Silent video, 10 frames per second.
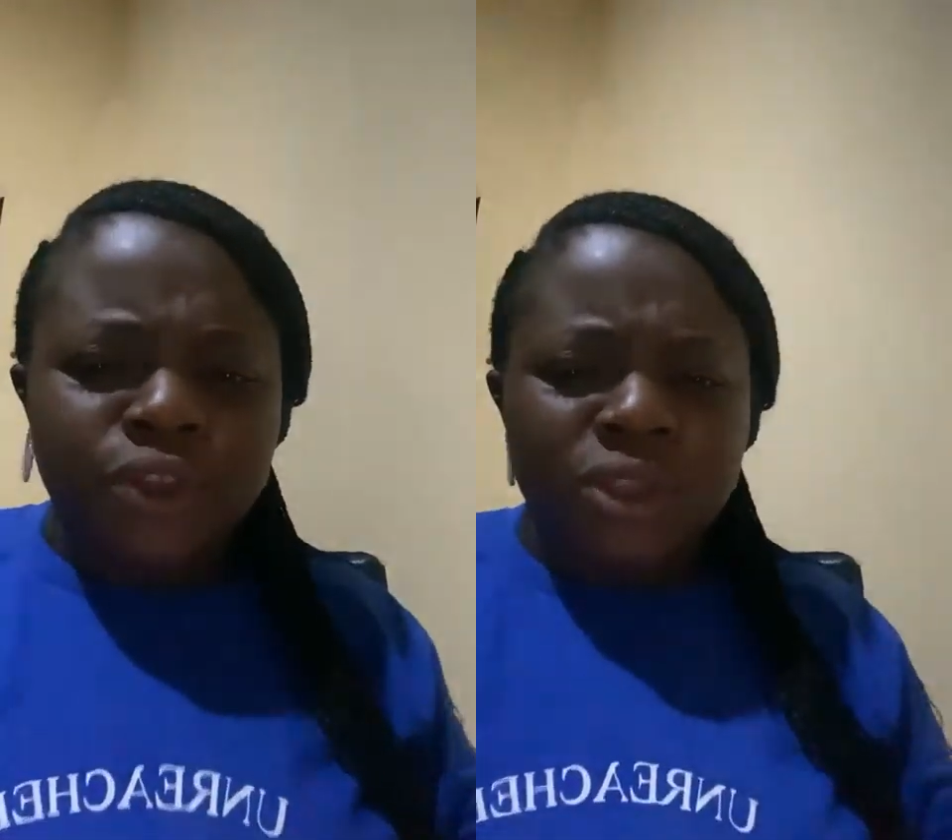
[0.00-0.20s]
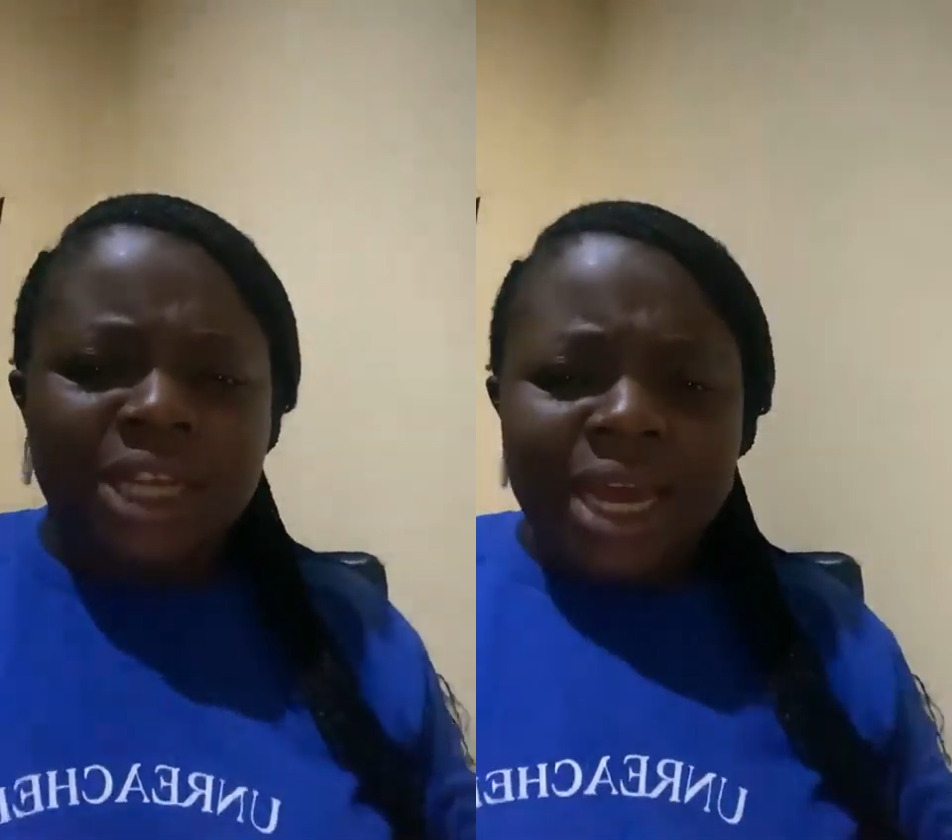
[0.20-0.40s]

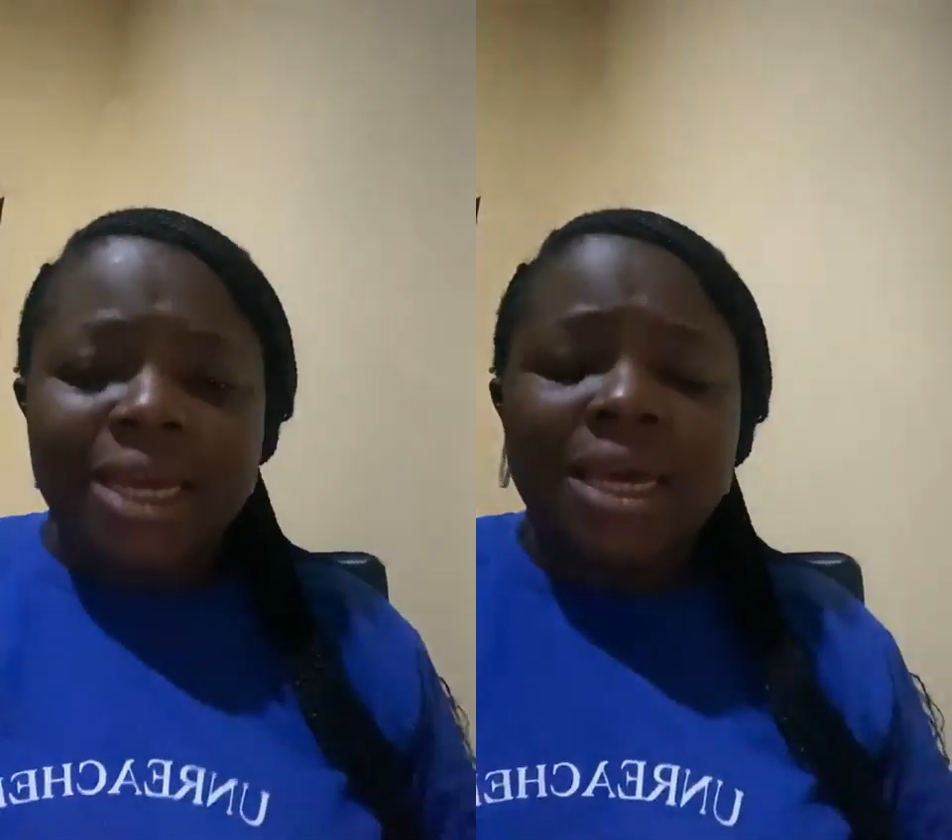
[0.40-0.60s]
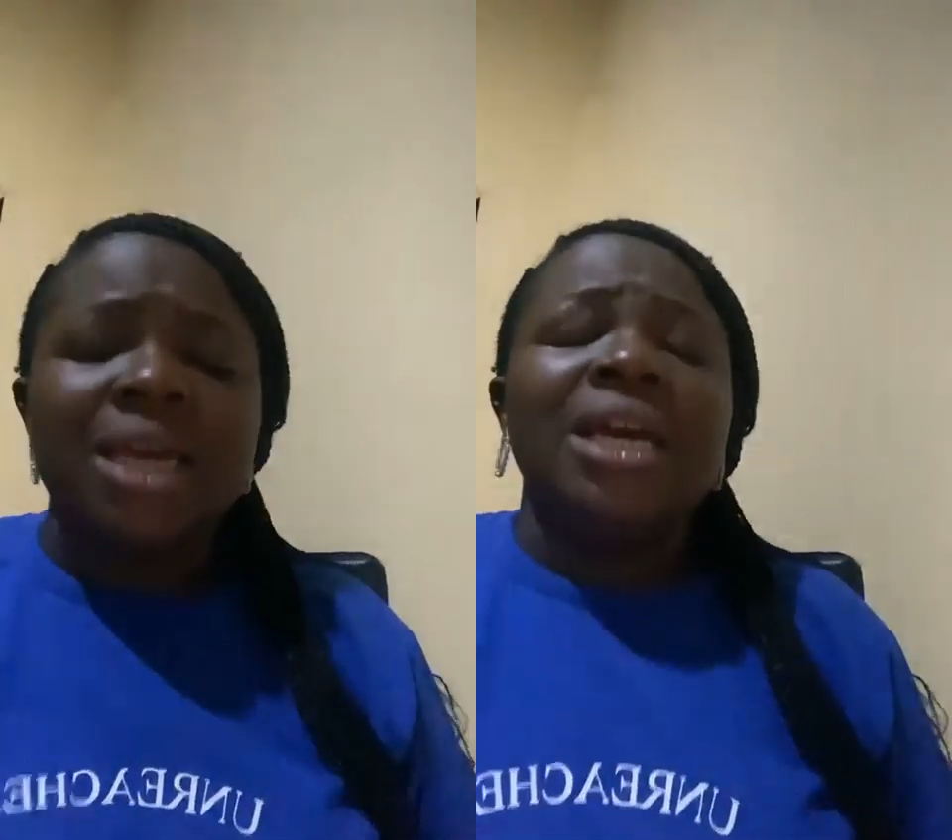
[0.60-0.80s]

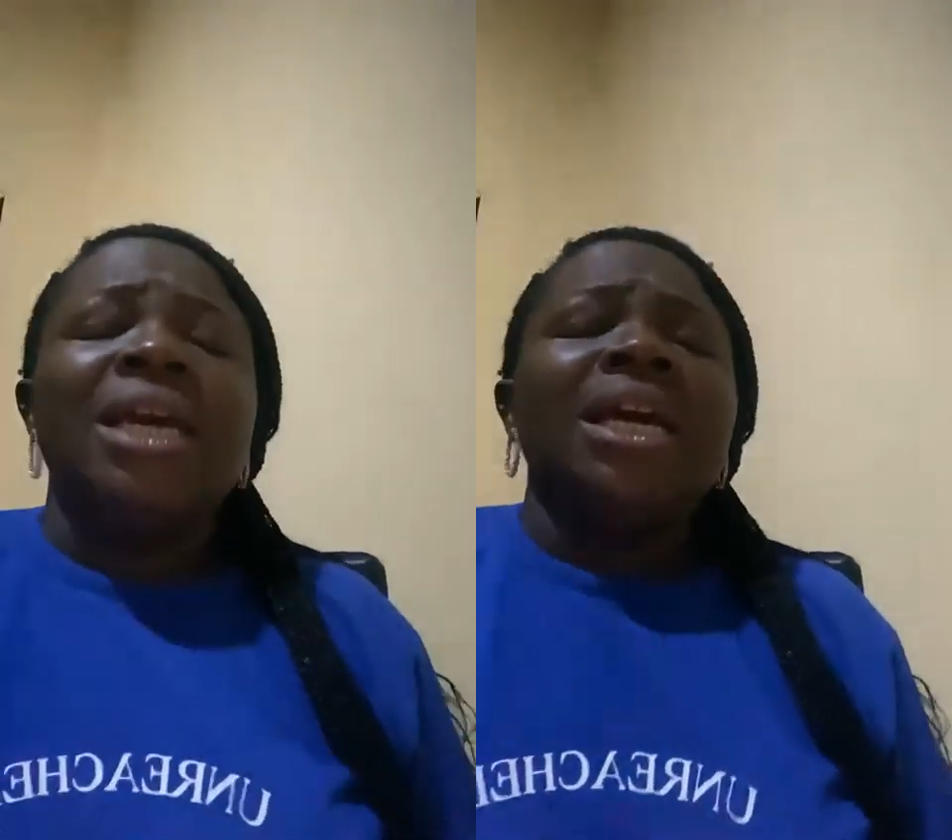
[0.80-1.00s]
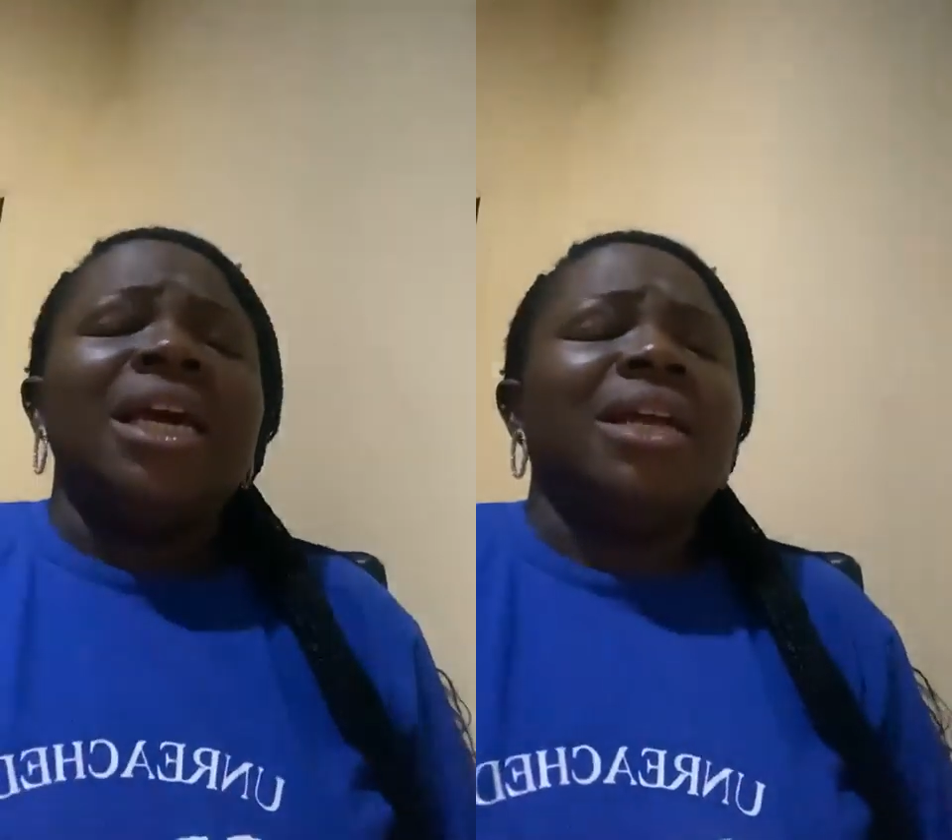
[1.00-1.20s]
today
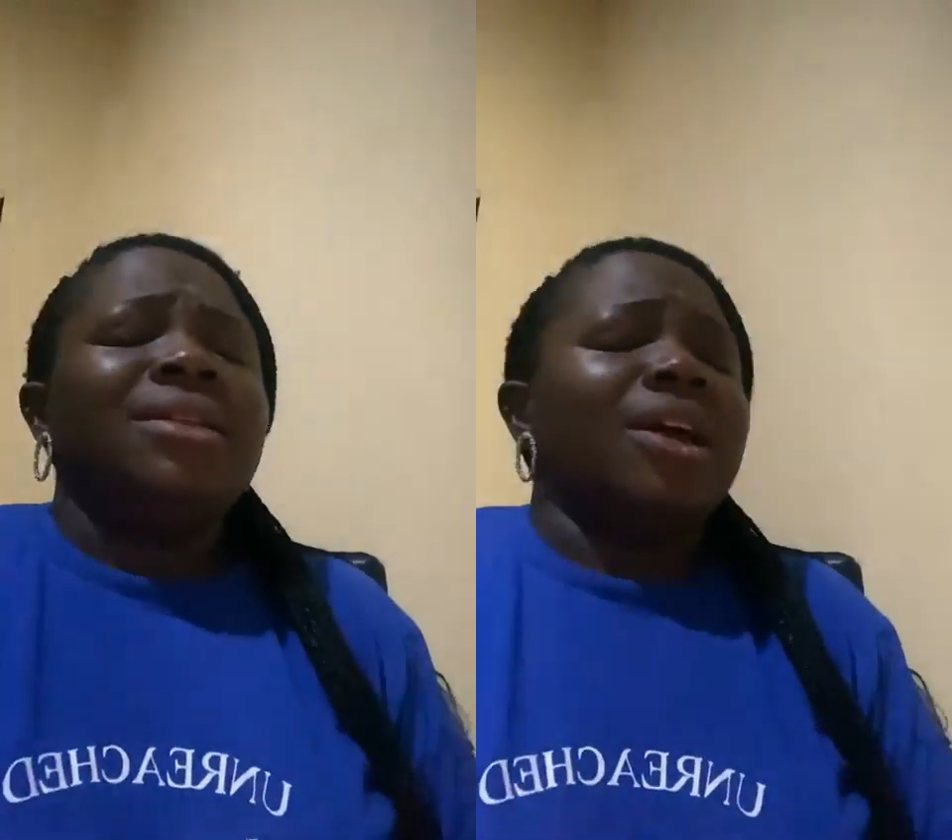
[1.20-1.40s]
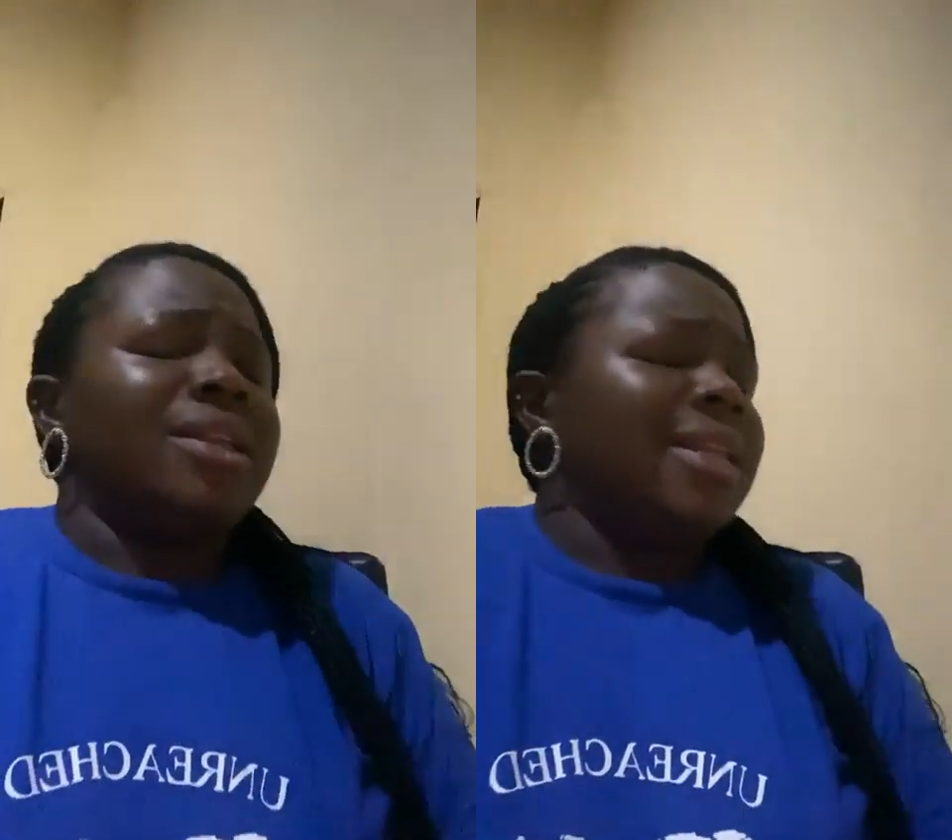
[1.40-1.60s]

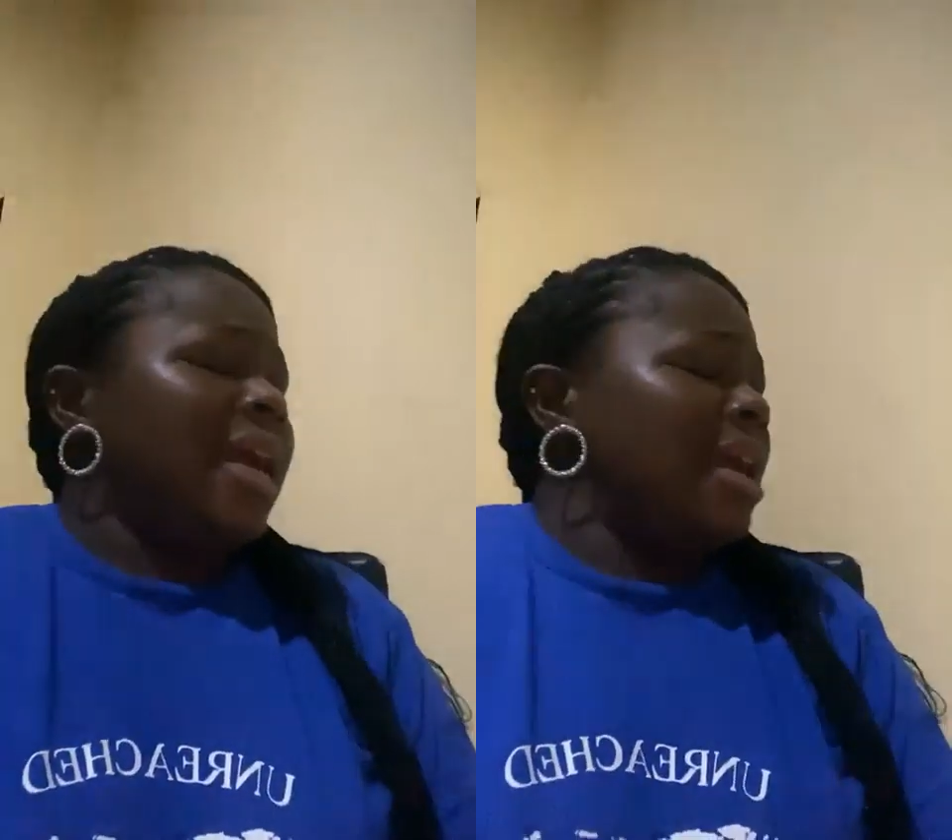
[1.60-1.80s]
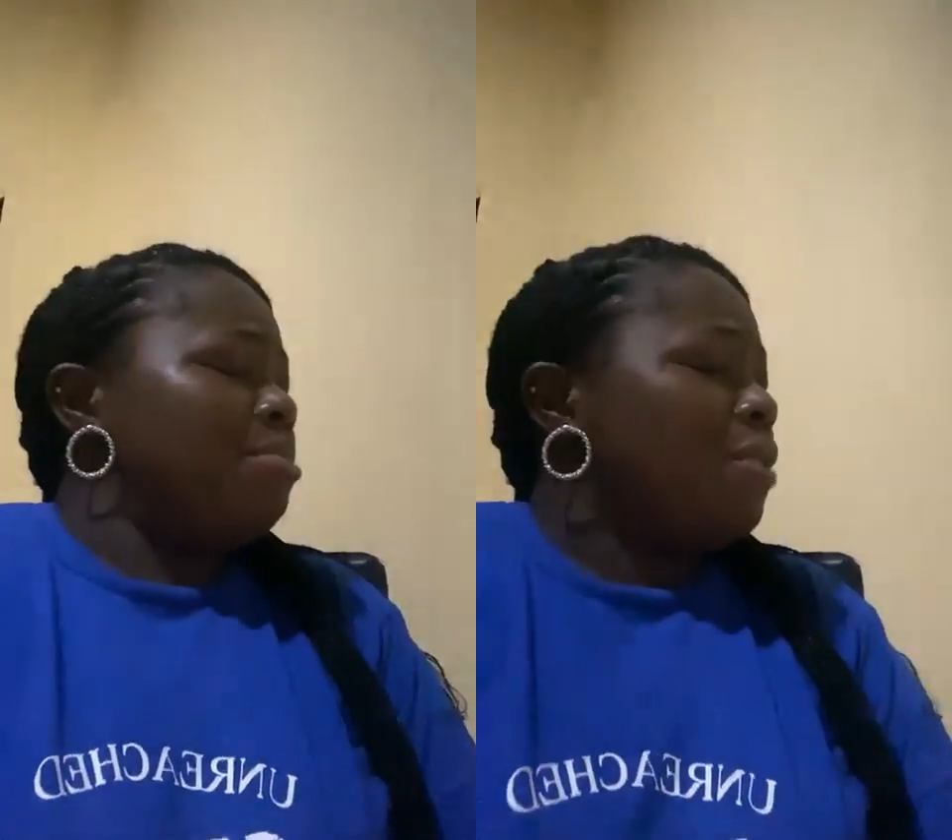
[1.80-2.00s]
in the
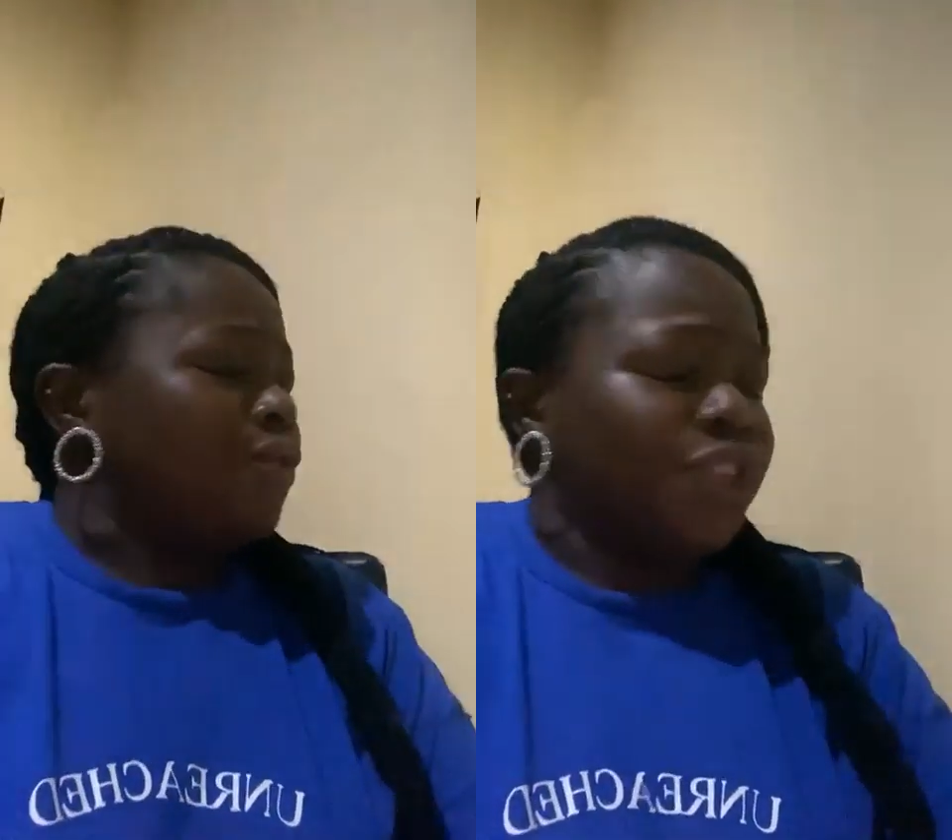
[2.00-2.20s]
name of